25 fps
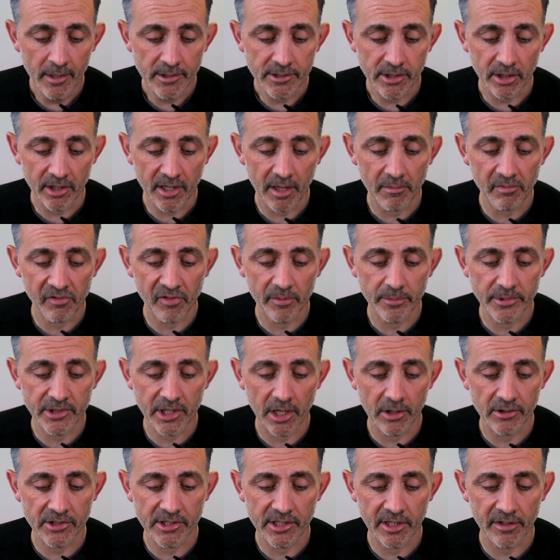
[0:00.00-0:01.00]
So it comes from
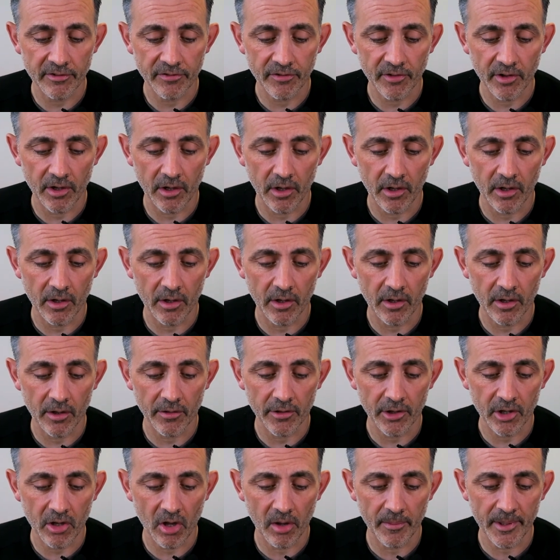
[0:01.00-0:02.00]
Joseph uh,
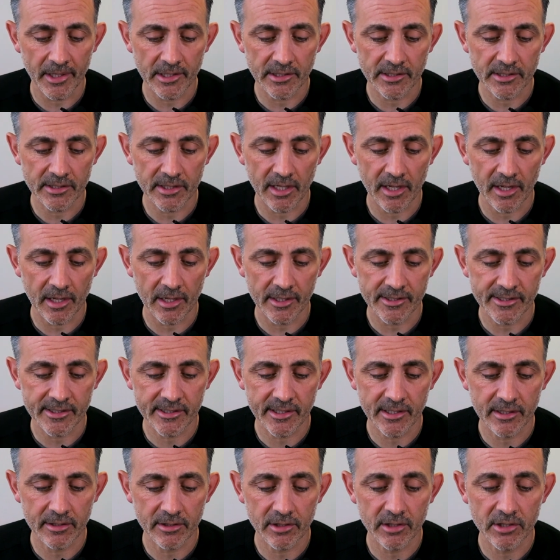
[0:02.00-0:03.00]
on the comments. Uh,
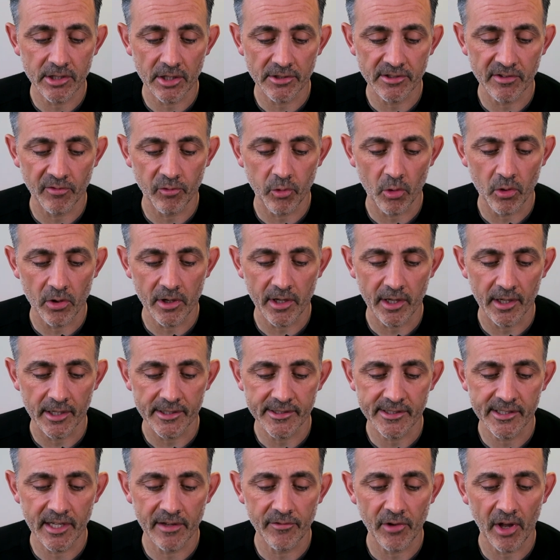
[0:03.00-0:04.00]
Joseph Walker,
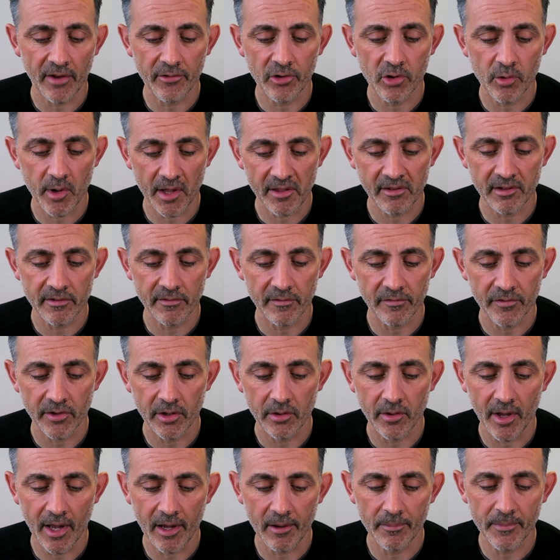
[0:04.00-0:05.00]
Steve, I have a question for
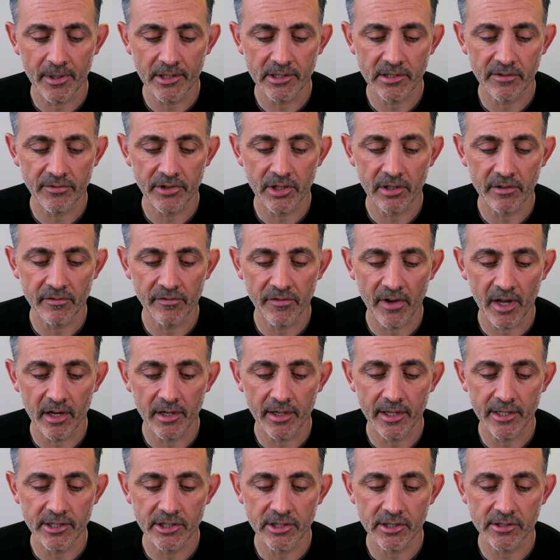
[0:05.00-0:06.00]
you. How much of an
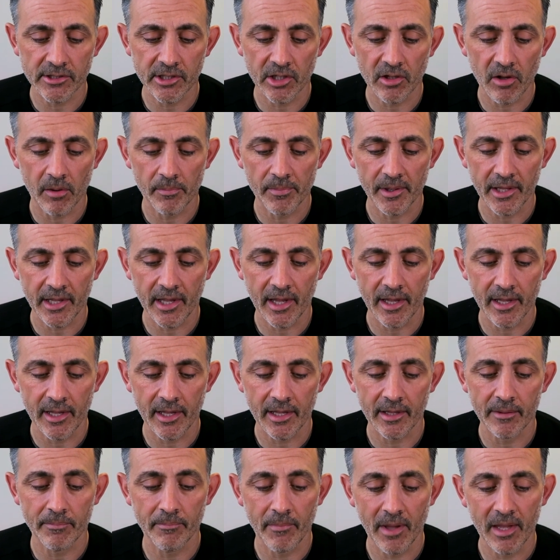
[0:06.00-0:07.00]
advantage does a
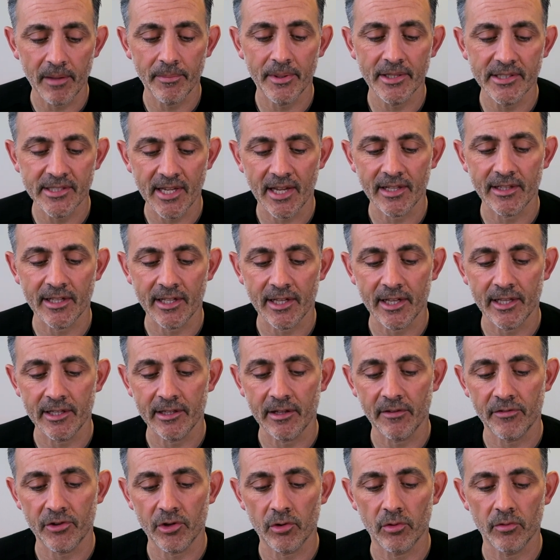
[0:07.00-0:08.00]
complicated, maybe technically
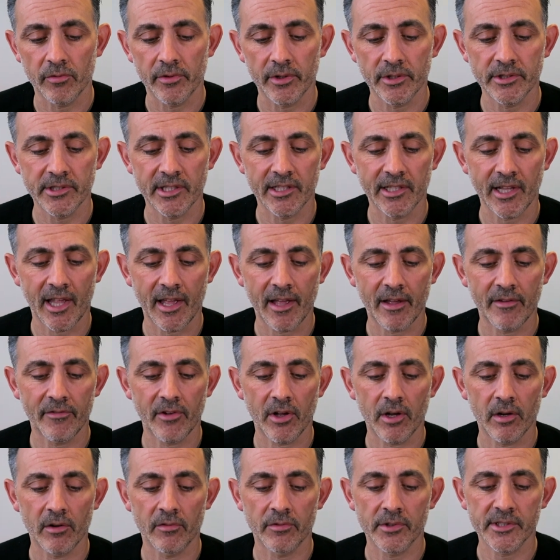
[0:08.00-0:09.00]
difficult routine have
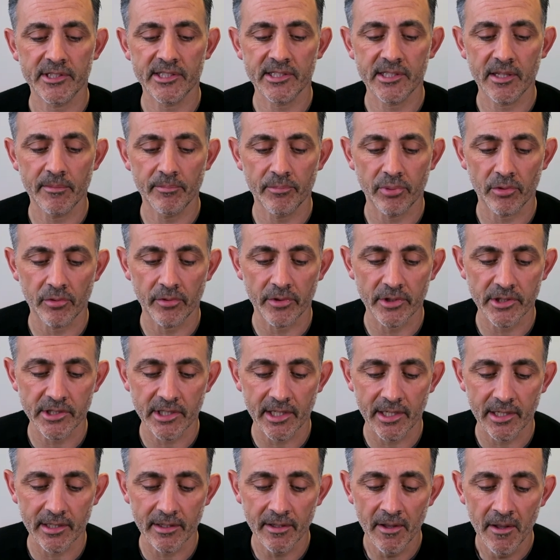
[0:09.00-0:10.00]
over a simple
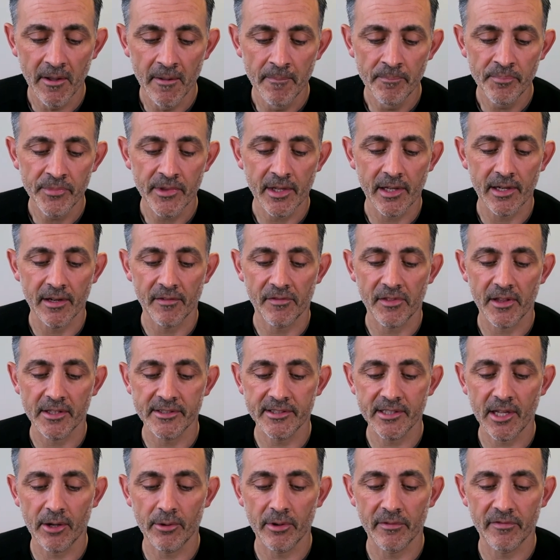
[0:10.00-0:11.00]
routine? And if there's
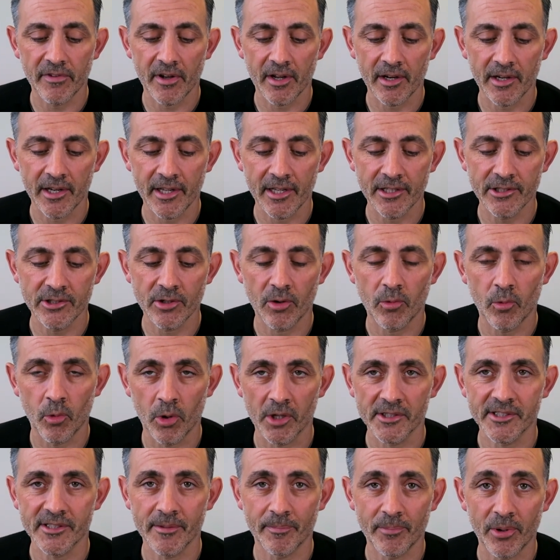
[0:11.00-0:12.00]
no advantage,
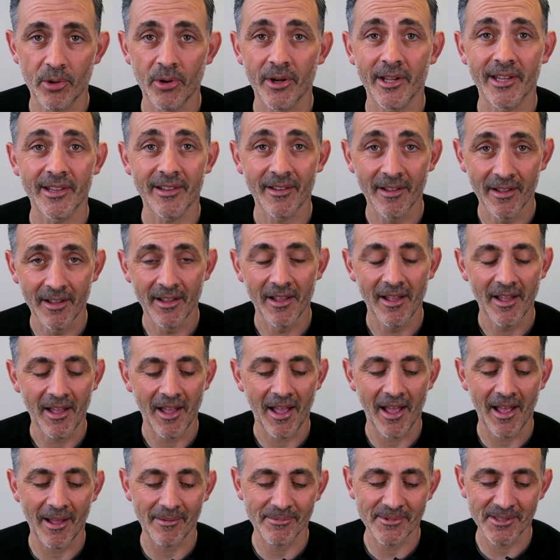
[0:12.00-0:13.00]
what's the point?
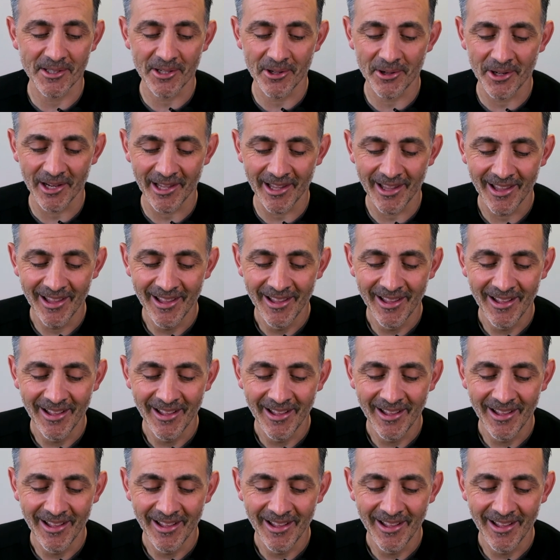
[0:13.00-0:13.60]
Absolutely.